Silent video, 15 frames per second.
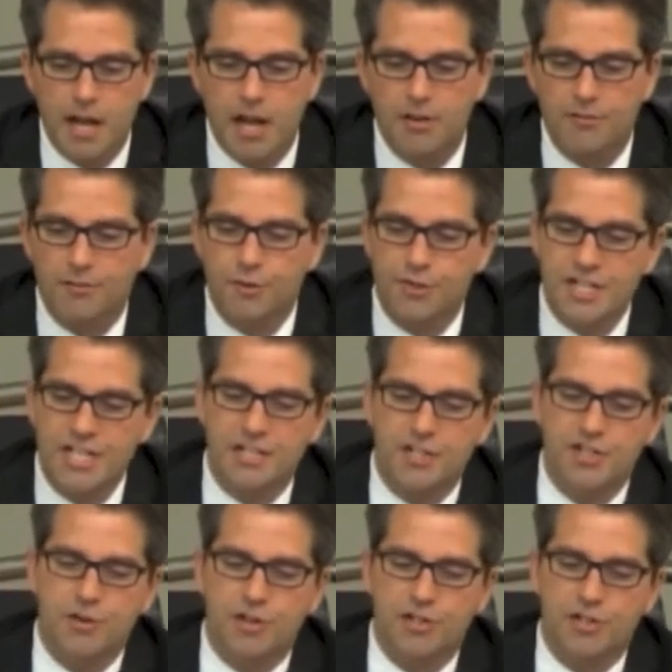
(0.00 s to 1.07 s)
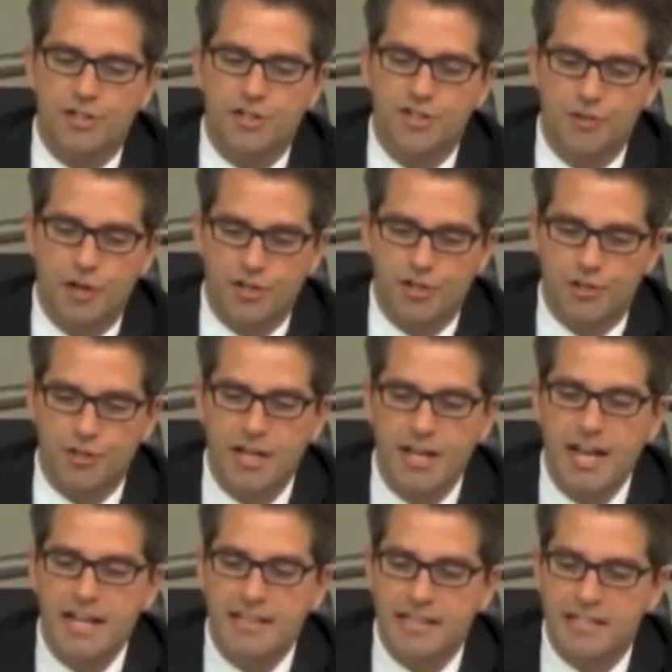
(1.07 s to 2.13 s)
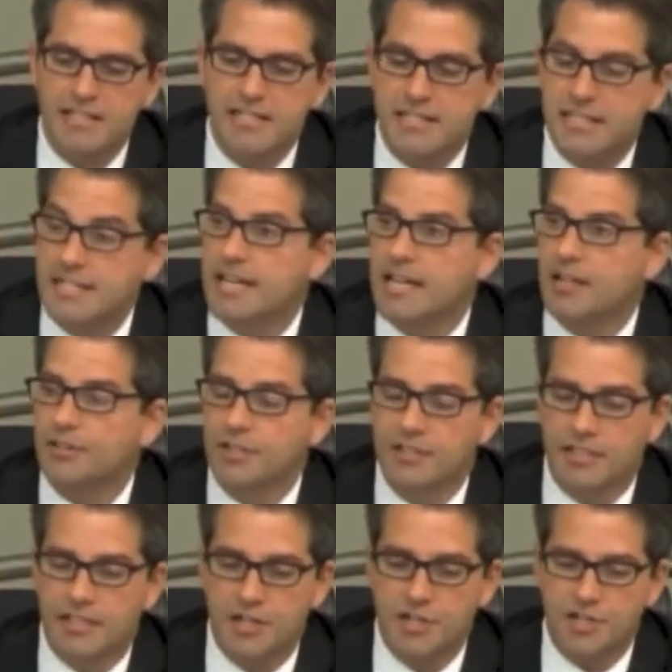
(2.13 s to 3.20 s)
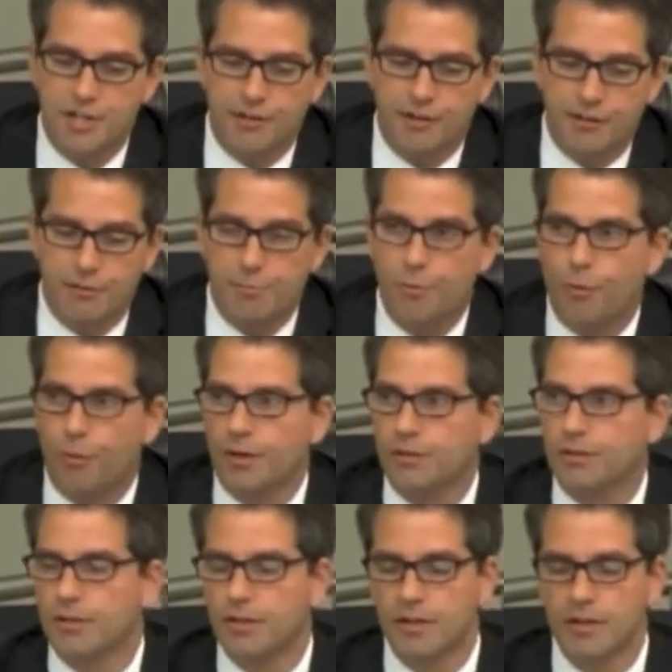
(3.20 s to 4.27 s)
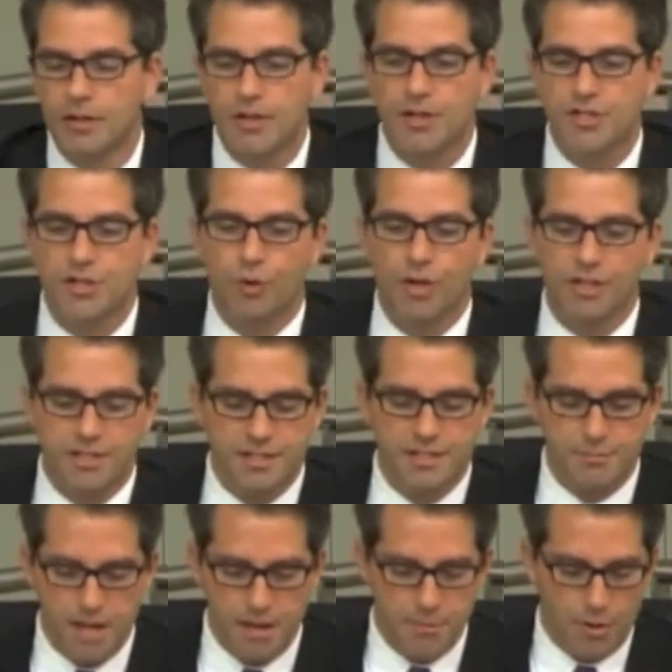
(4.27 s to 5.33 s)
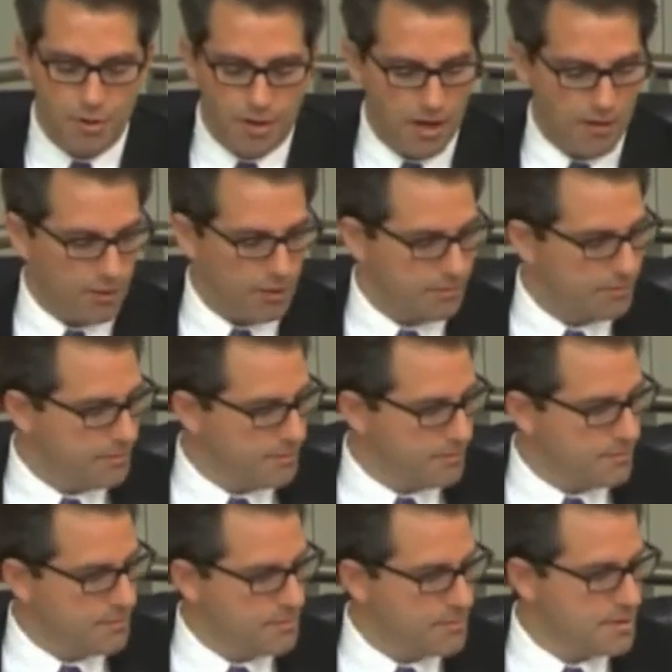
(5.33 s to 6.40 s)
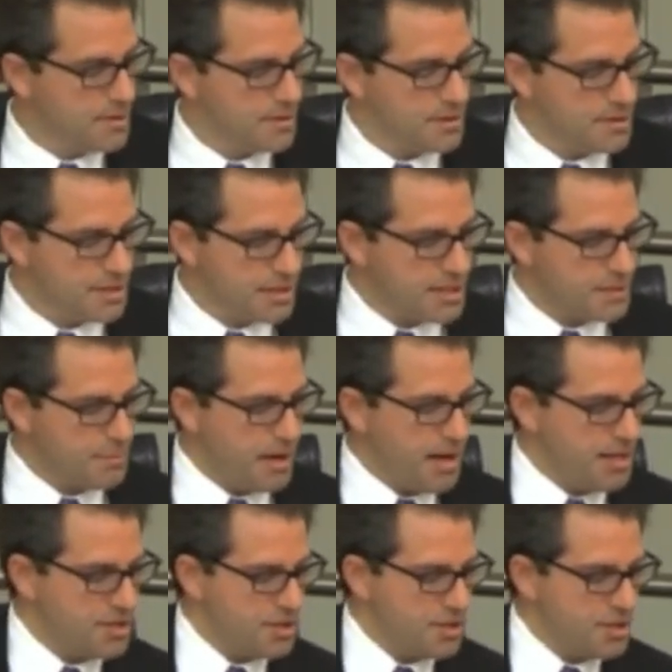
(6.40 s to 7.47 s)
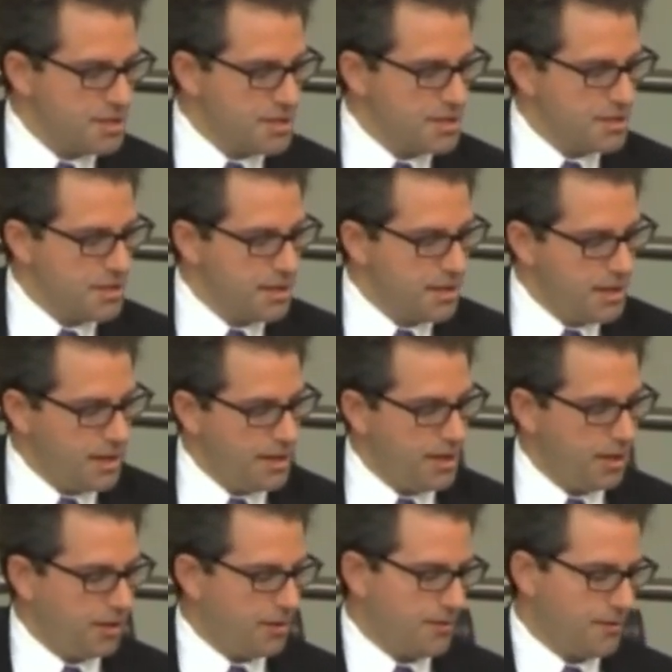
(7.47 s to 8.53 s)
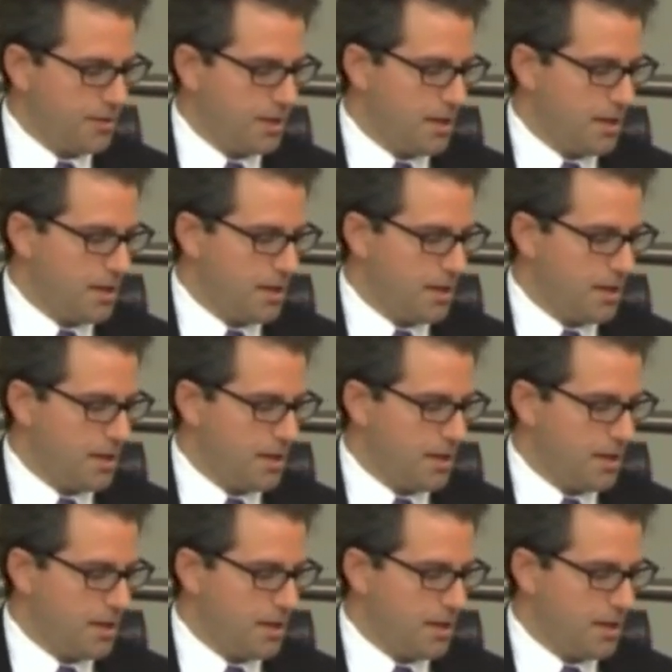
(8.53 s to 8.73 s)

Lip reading: amount for deconstructing the structure than is detailed in the engineering report. So what does the memo cover? 6 pages here.